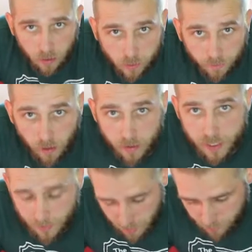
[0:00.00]
So I currently
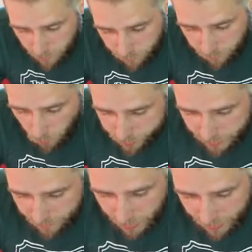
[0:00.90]
spent about
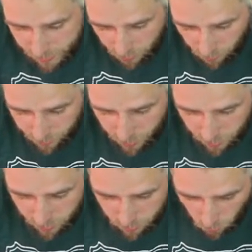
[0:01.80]
40 minutes on
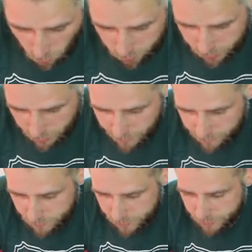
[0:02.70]
the coarse side
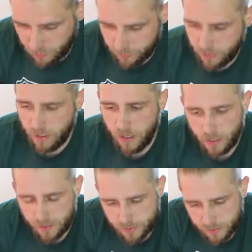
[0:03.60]
of the stone,
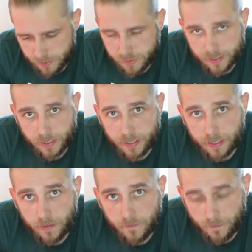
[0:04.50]
and as you can
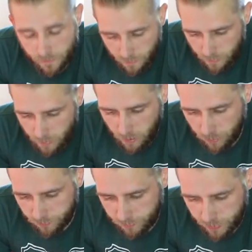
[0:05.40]
see,
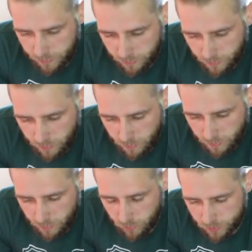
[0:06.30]
hopefully,
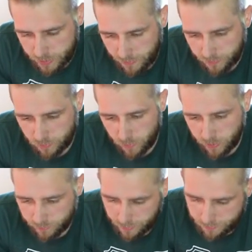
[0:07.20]
it looks like there's a
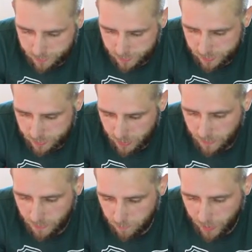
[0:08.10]
real difference
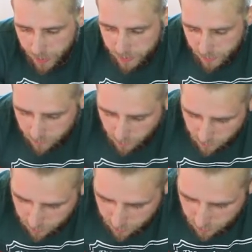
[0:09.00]
in the blade, in
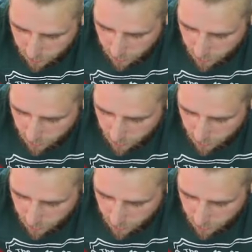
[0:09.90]
that the